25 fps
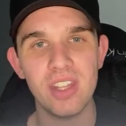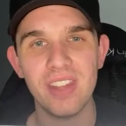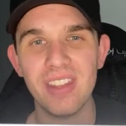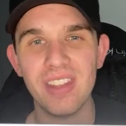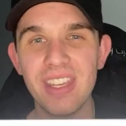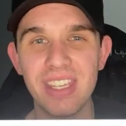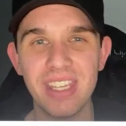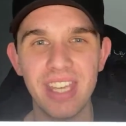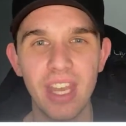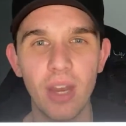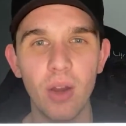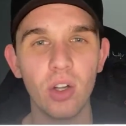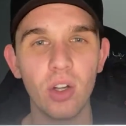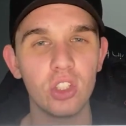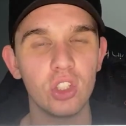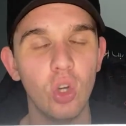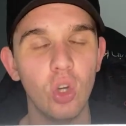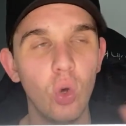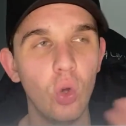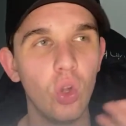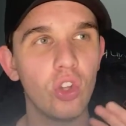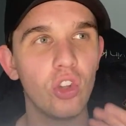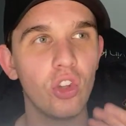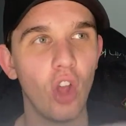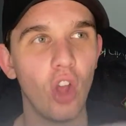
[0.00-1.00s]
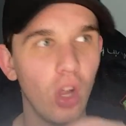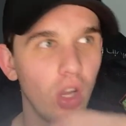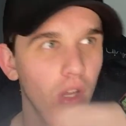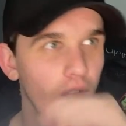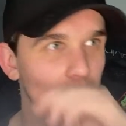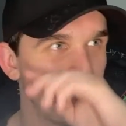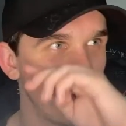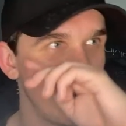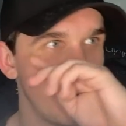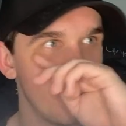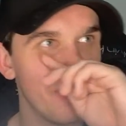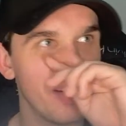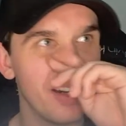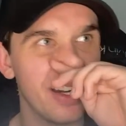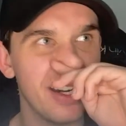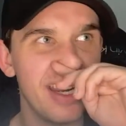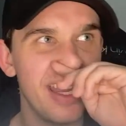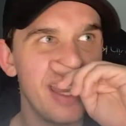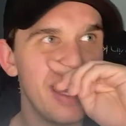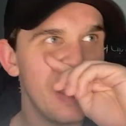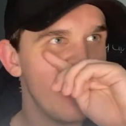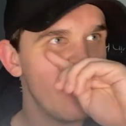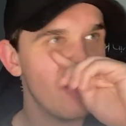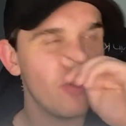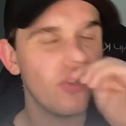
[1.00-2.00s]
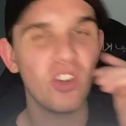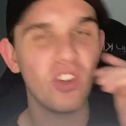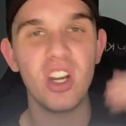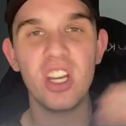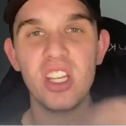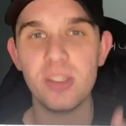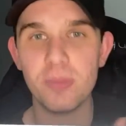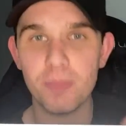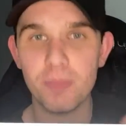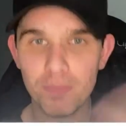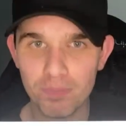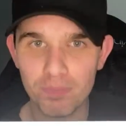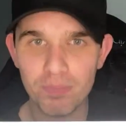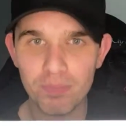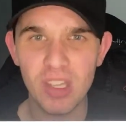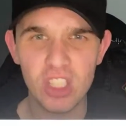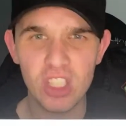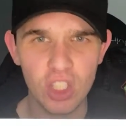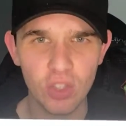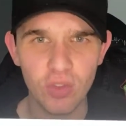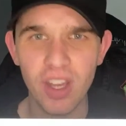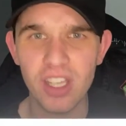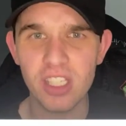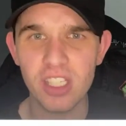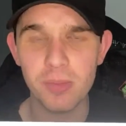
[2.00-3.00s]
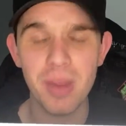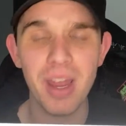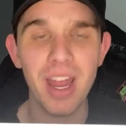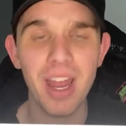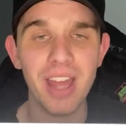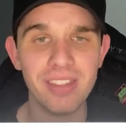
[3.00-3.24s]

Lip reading: I think Garrett Cole is a Hall of Famer for his pitching resume.